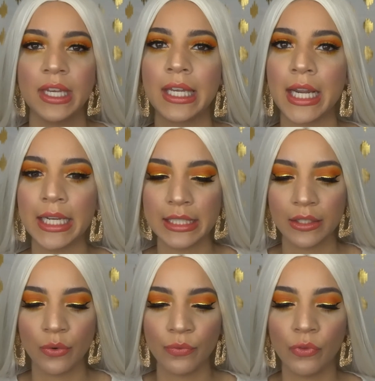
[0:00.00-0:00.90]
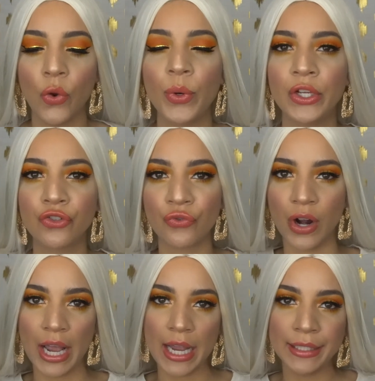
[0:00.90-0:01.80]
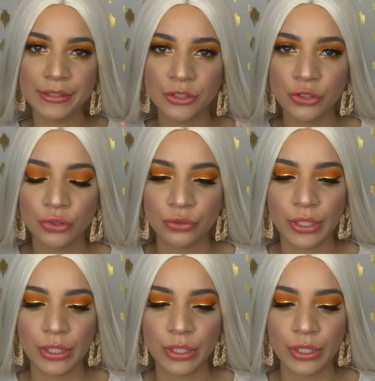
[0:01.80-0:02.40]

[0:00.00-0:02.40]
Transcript: nice little flowy dress